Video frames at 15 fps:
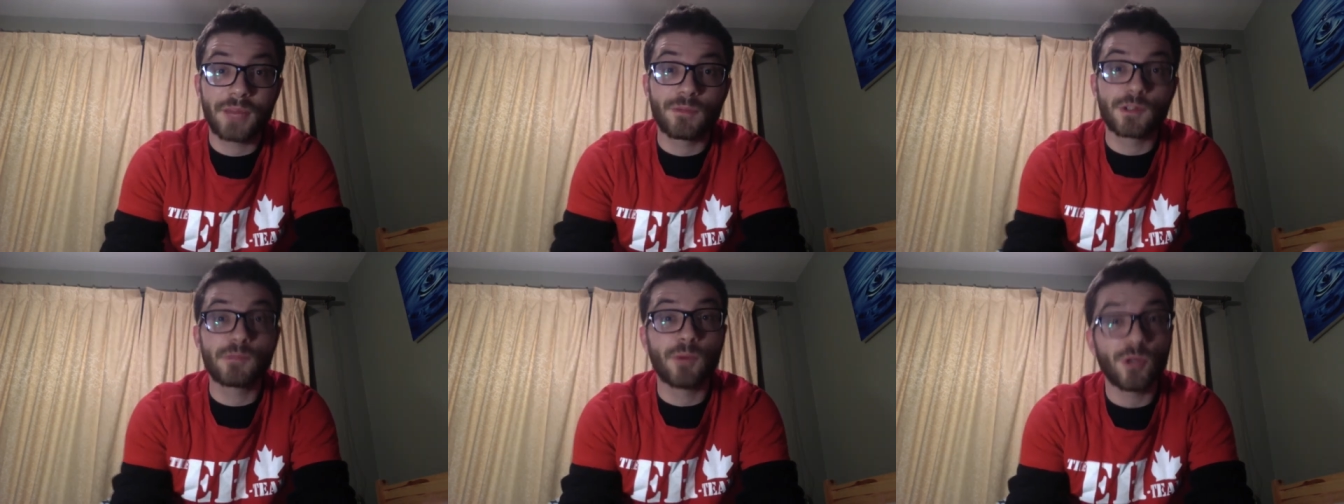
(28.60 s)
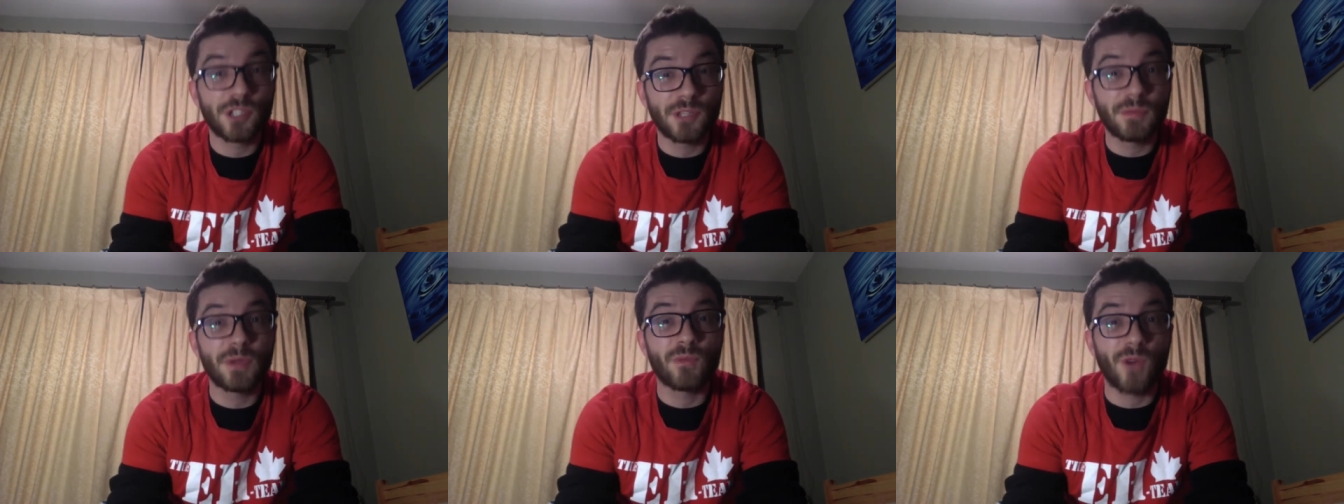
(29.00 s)
we're supposed
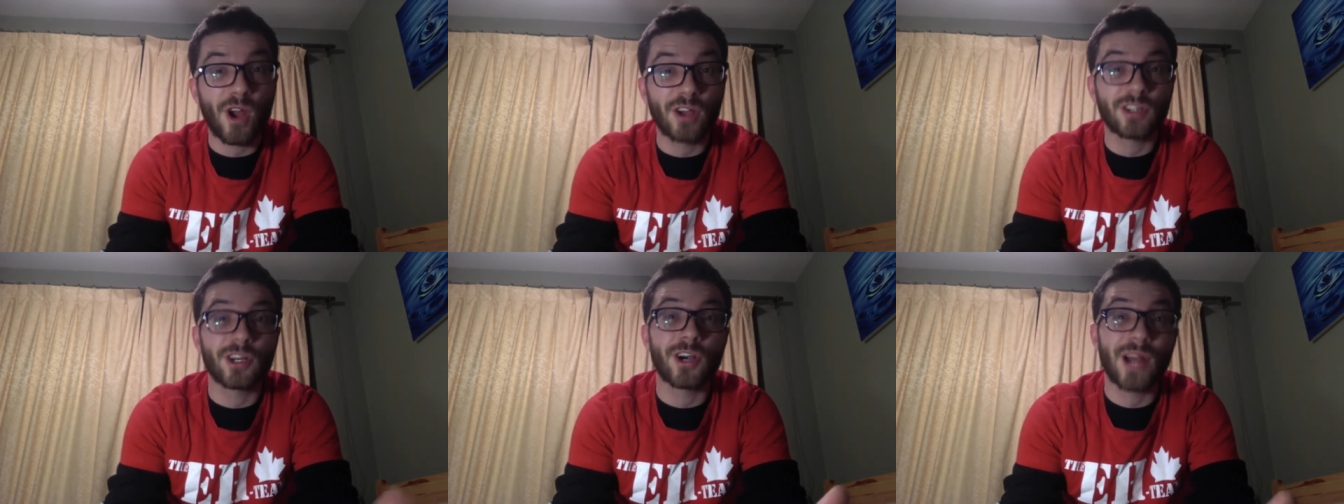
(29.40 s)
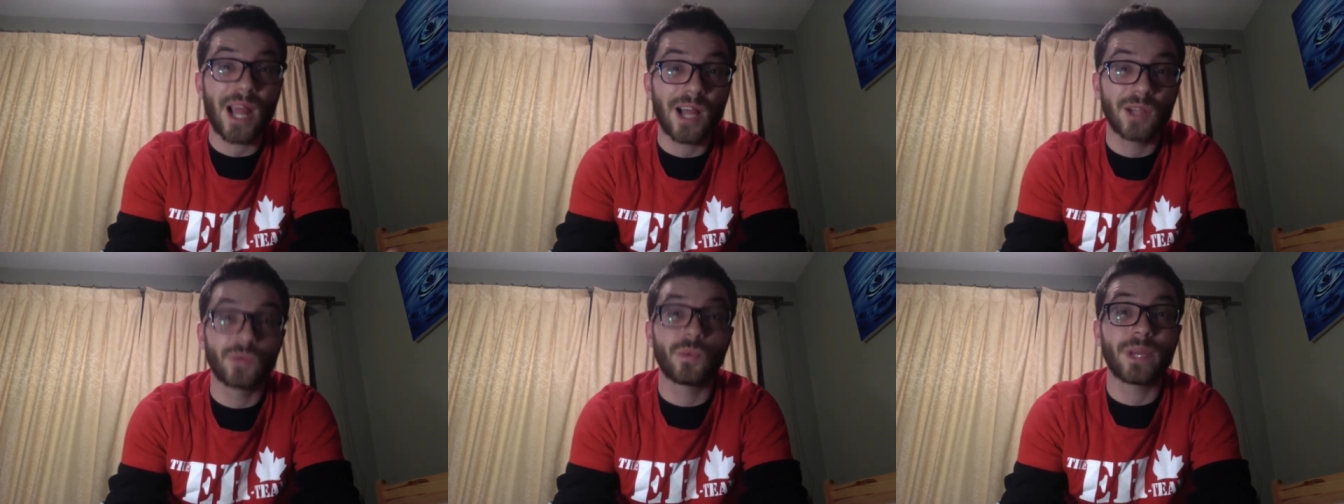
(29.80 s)
to be rocking our
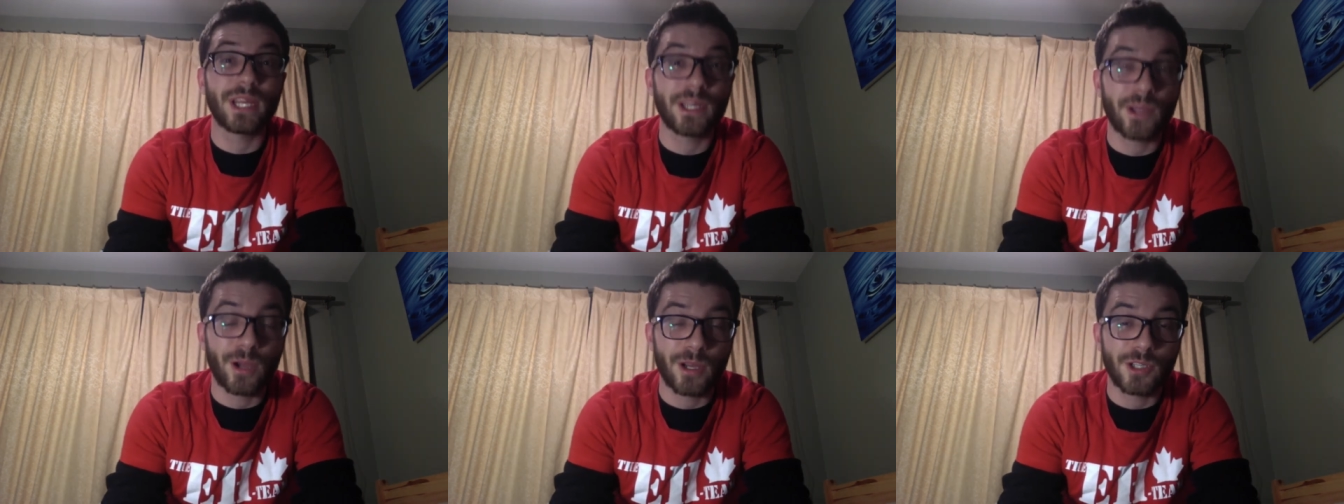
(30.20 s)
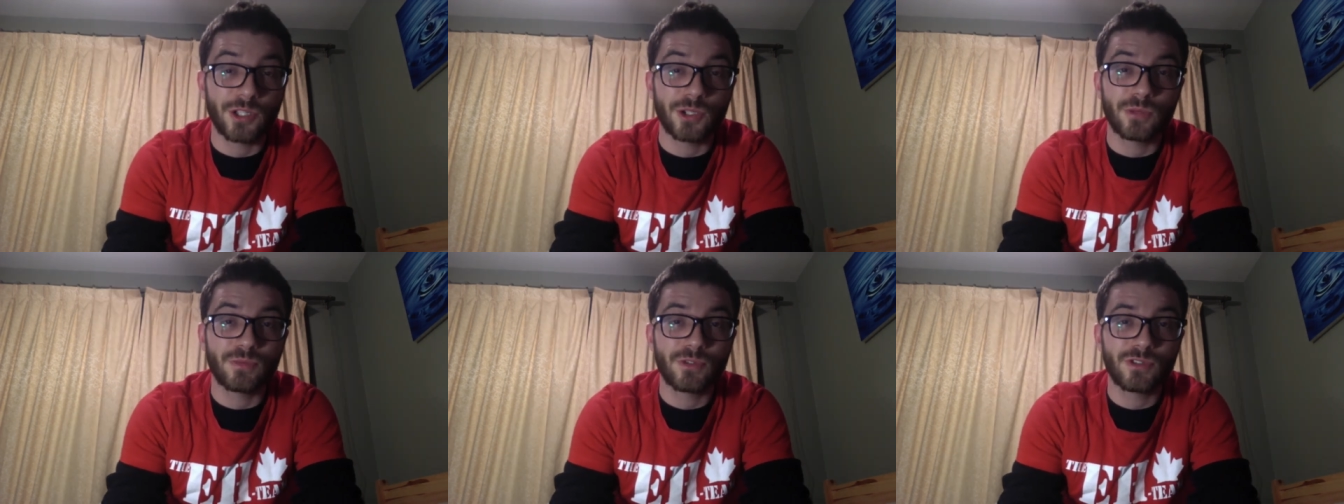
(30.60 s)
Halloween
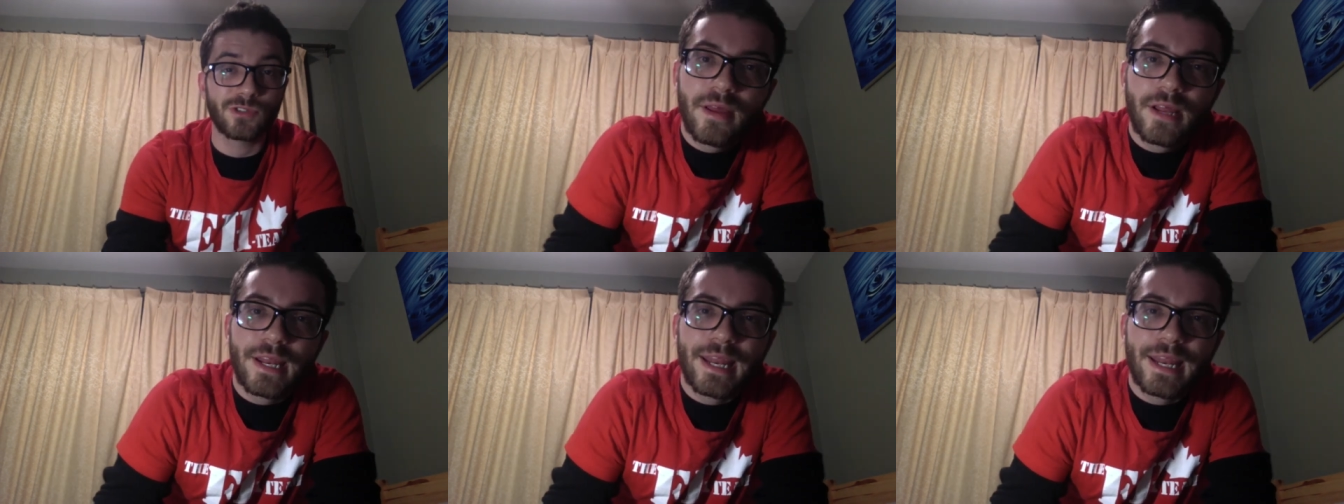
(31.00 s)
costumes.